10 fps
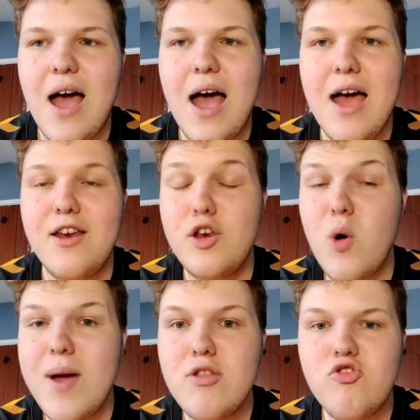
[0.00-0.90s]

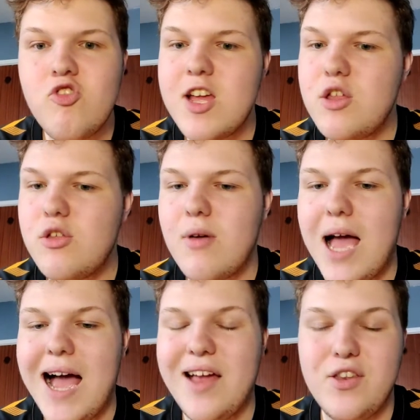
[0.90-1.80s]
No injuries,
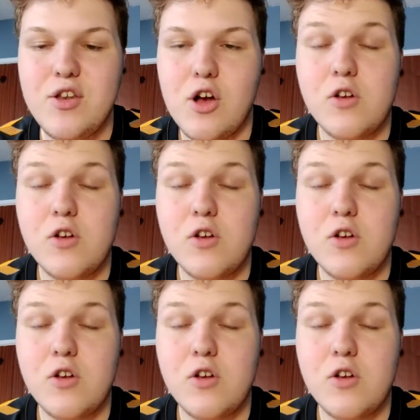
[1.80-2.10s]
and